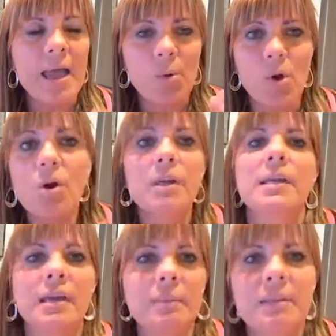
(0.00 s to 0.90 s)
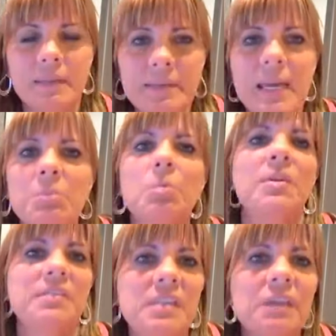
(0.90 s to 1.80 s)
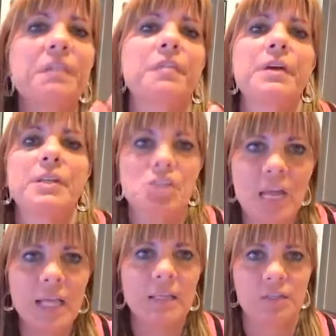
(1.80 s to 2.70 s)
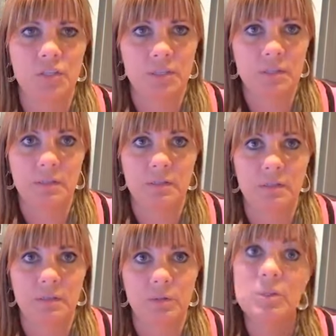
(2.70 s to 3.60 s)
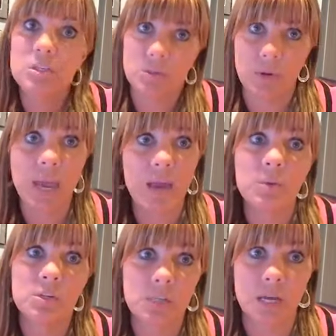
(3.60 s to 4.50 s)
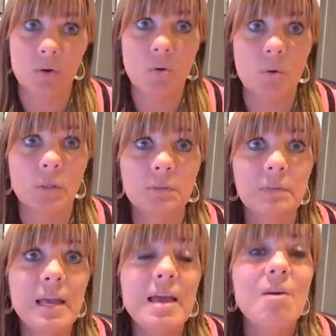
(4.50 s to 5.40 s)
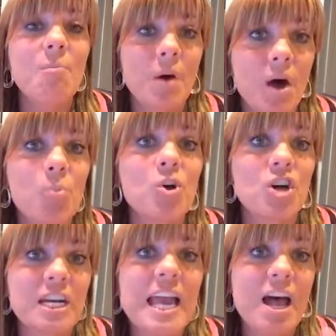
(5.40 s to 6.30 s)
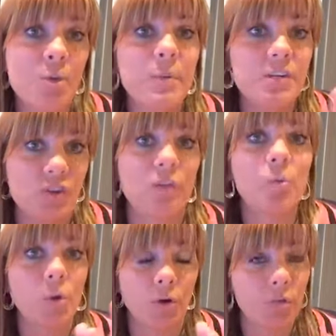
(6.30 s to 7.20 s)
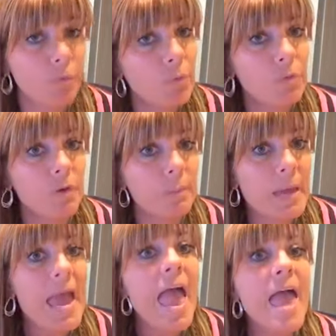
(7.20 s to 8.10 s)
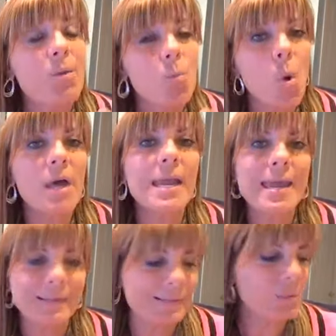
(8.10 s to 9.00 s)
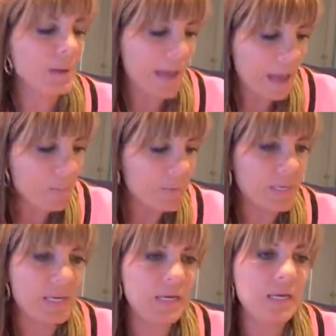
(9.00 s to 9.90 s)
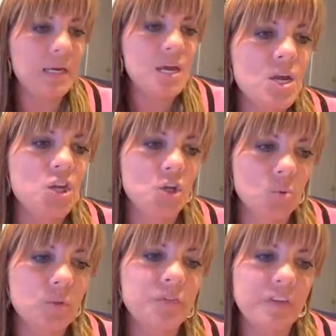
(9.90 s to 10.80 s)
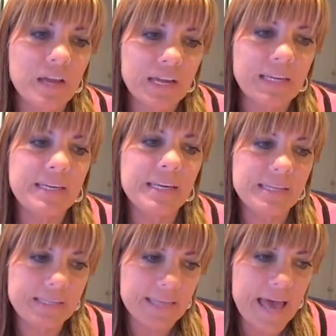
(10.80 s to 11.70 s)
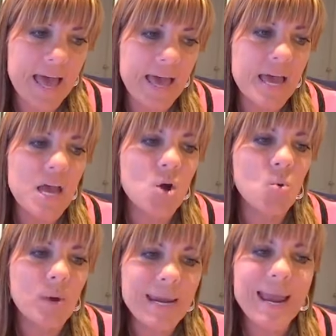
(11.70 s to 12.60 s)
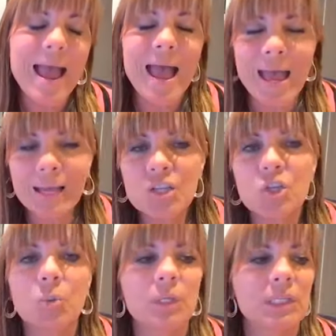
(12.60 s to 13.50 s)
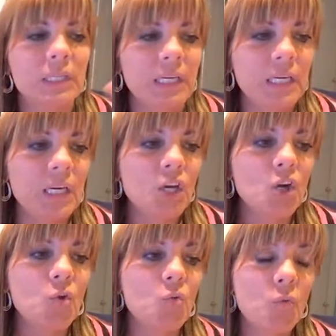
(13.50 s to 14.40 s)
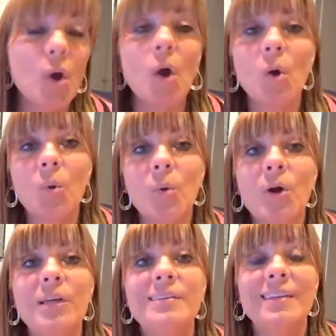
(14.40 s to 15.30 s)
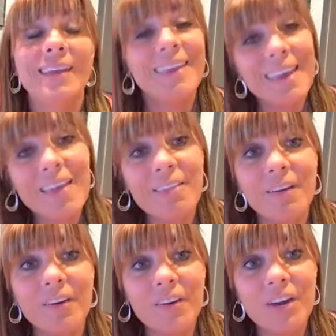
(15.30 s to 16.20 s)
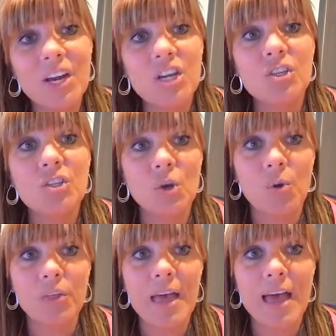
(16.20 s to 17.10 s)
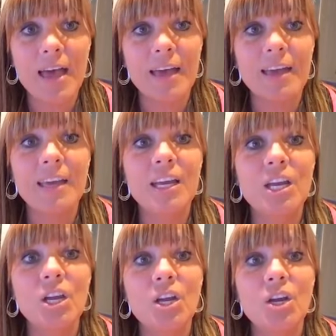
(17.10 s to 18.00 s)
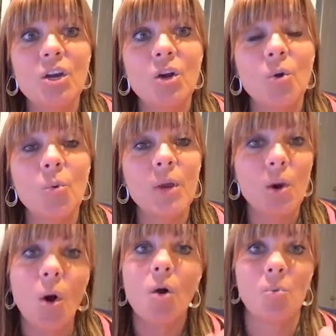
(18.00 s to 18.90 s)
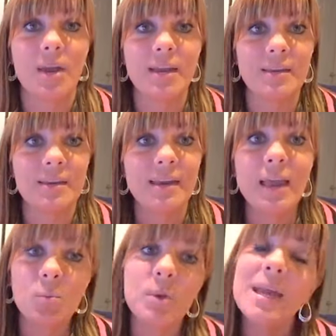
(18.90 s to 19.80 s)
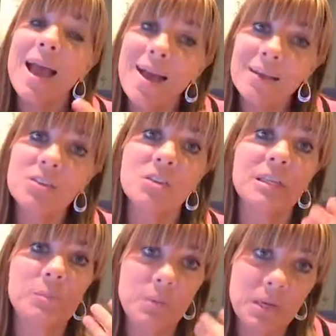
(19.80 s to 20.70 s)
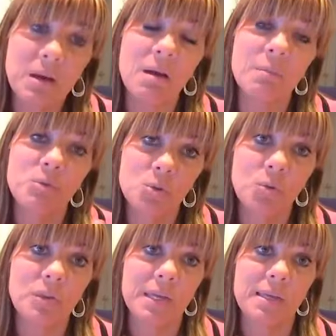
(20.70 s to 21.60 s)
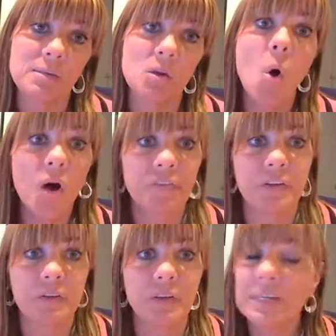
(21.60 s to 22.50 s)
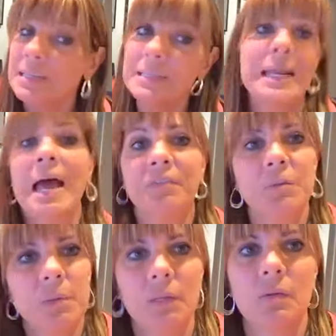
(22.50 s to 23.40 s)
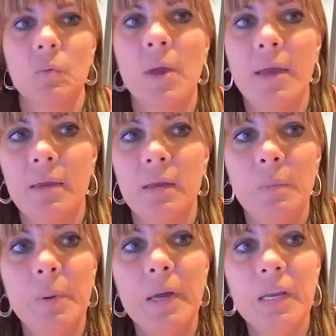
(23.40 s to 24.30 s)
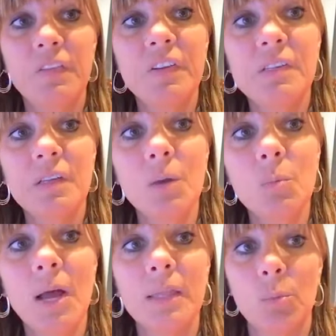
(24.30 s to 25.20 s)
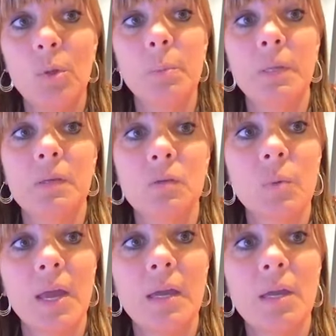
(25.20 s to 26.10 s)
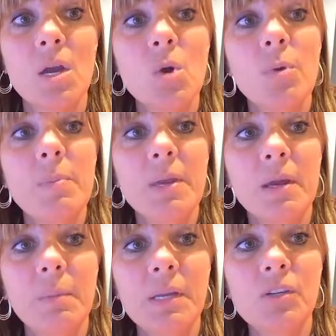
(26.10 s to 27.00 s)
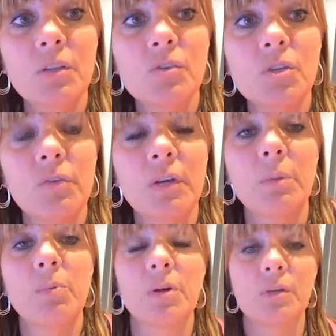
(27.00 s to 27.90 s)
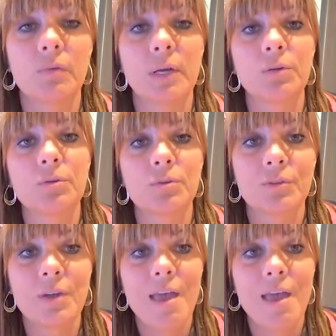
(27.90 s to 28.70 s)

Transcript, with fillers: We're all going to come to the table with different challenges, which is okay, which is kind of cool but we're going to help each other work through them. And what ends up happening, you will find, is that we actually grow together so that we all win and we actually become two things often. It doesn't have to be this way, but if it's done well, it will be this way. We become each other's surrogate board of directors